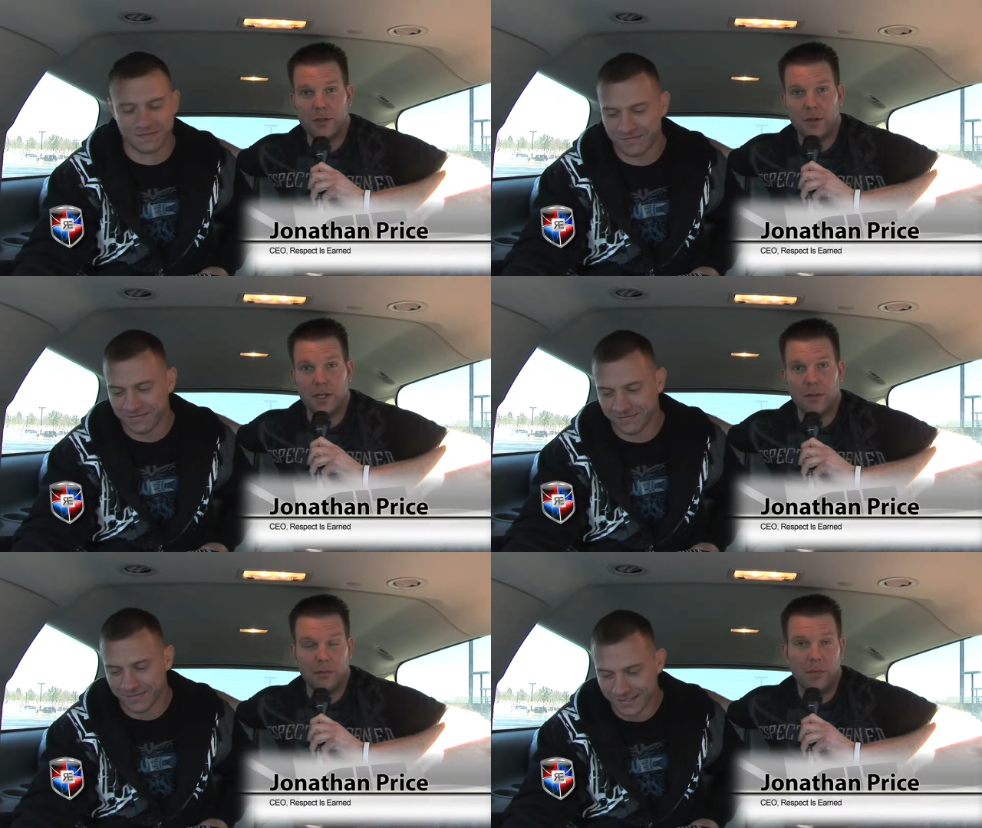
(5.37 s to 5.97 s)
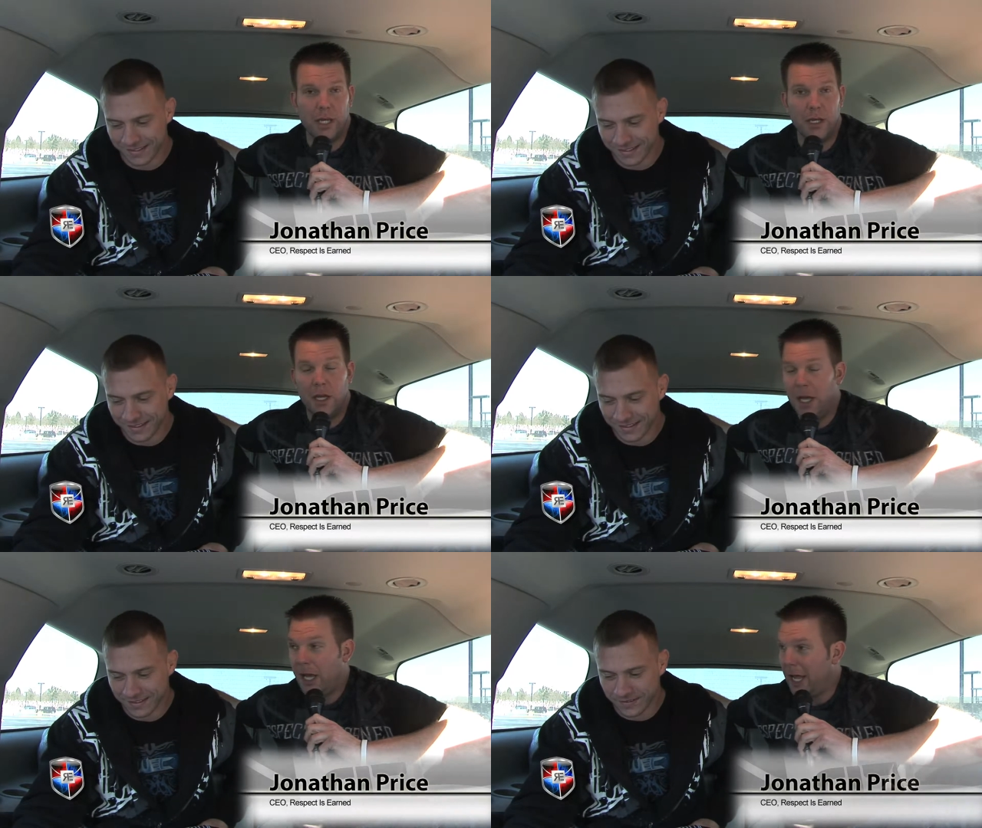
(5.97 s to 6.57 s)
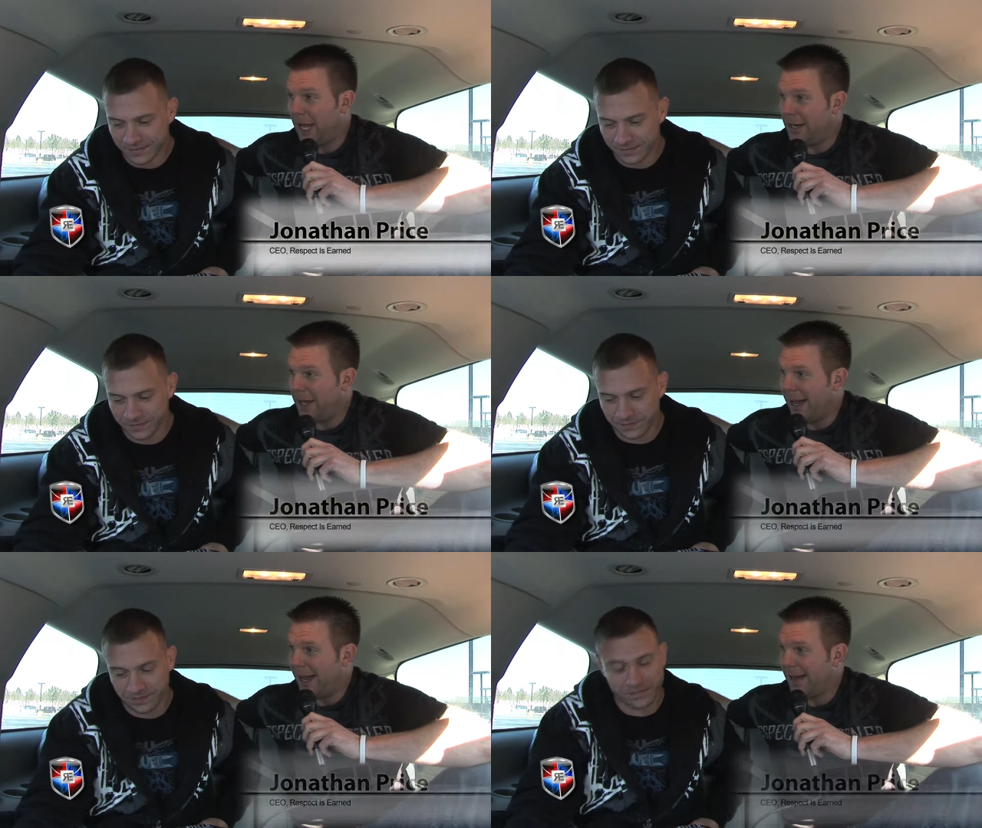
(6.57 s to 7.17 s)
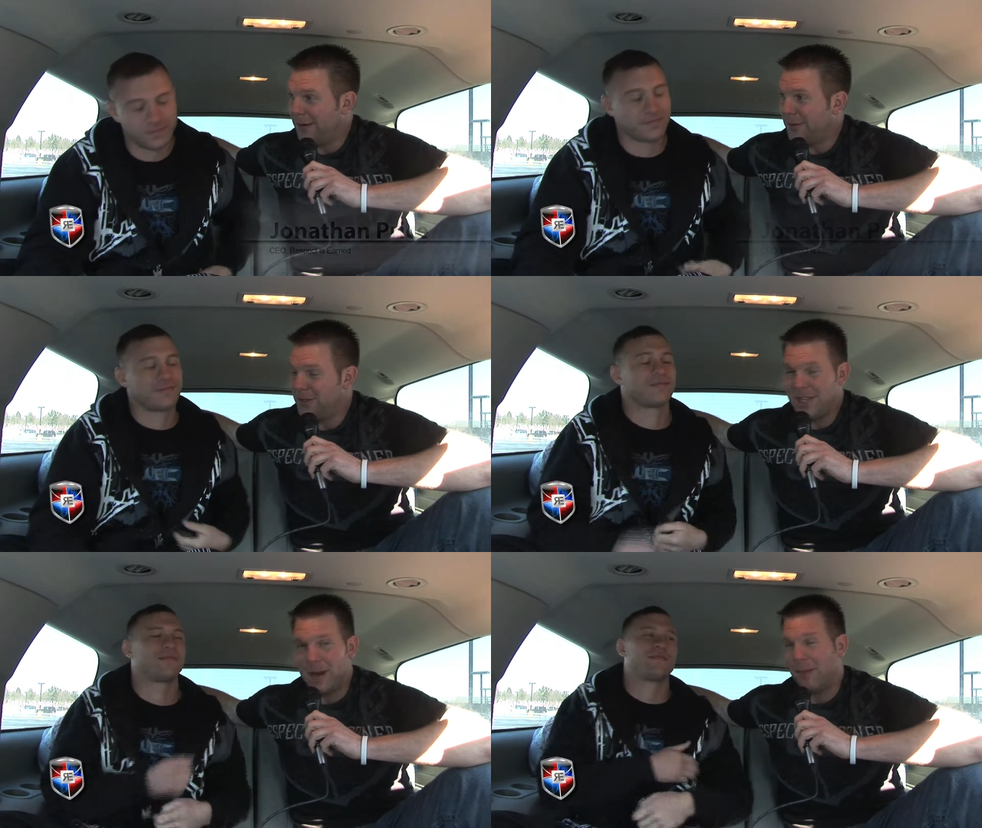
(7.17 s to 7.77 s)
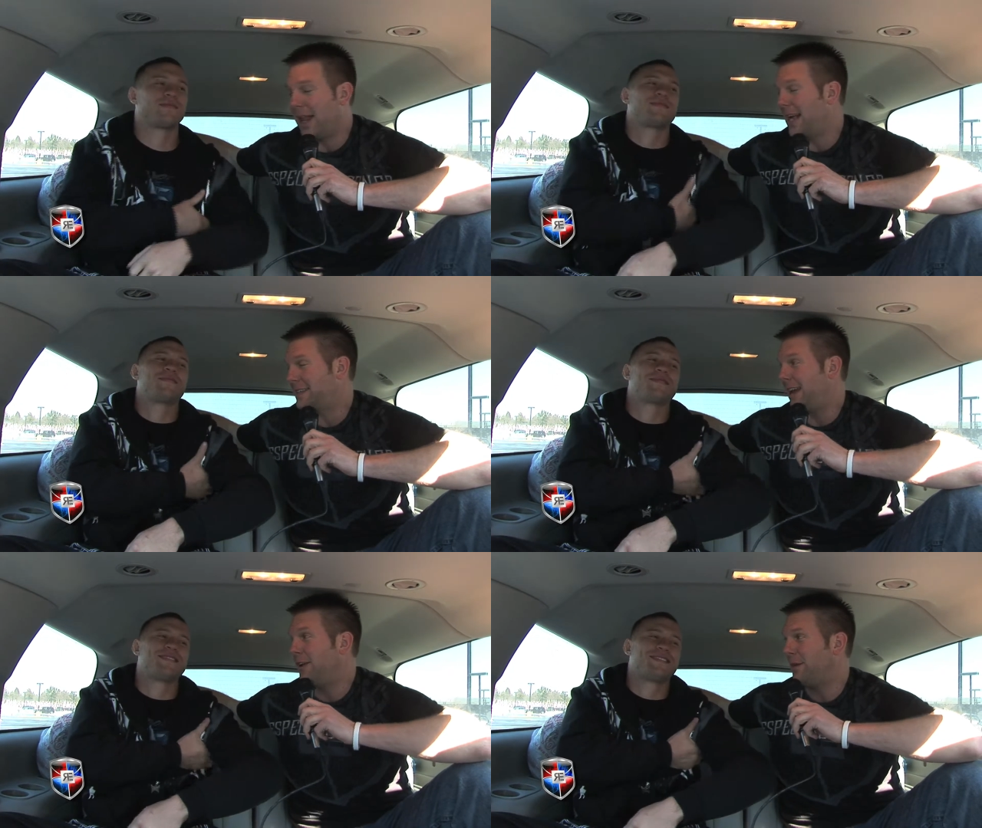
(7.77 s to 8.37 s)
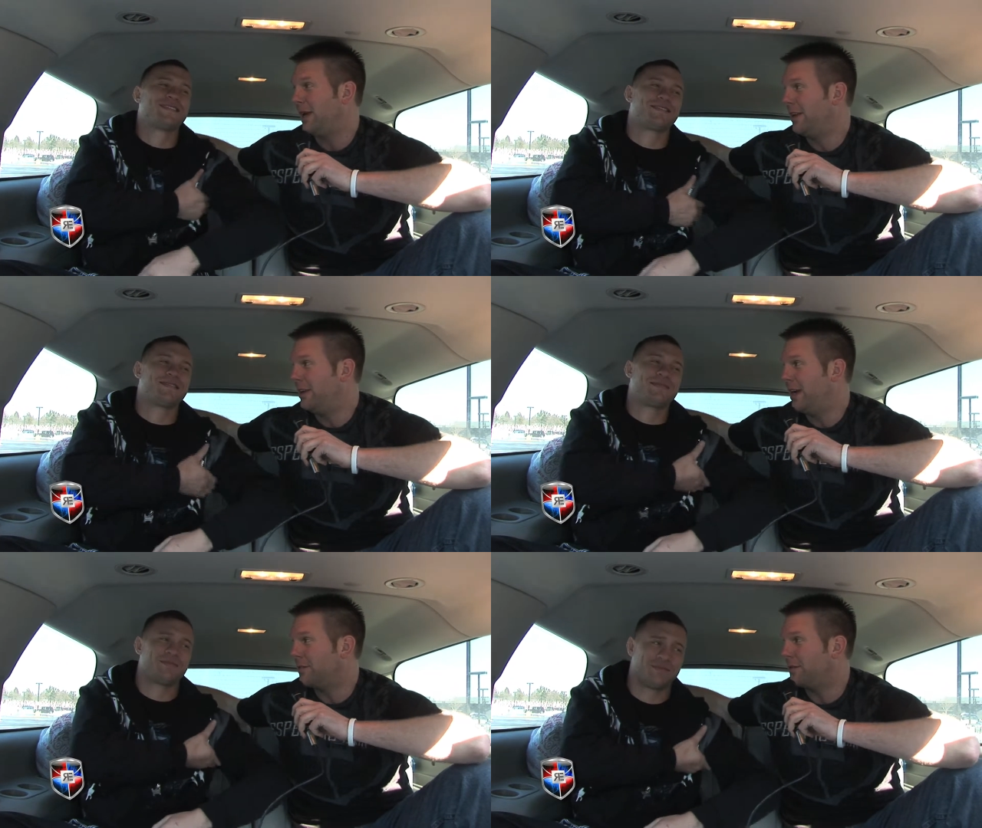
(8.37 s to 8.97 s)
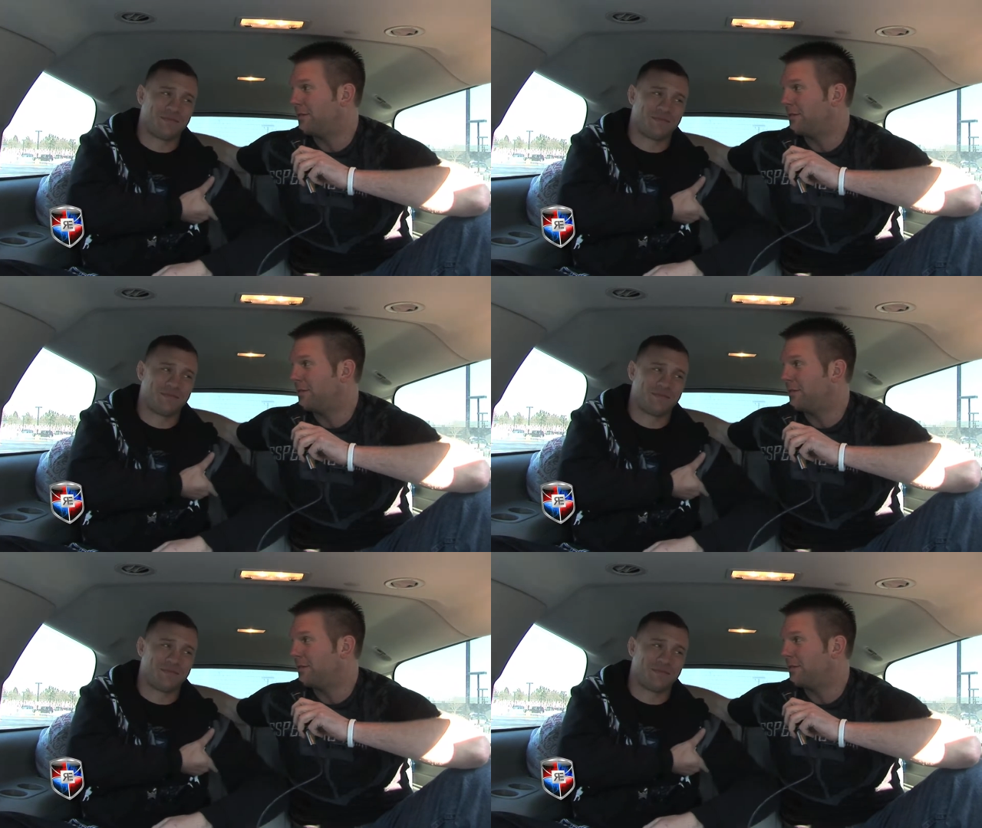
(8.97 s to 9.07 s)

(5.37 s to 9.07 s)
Speaker 1: shooting me. And uh, we just had a blast out here, man. You guys were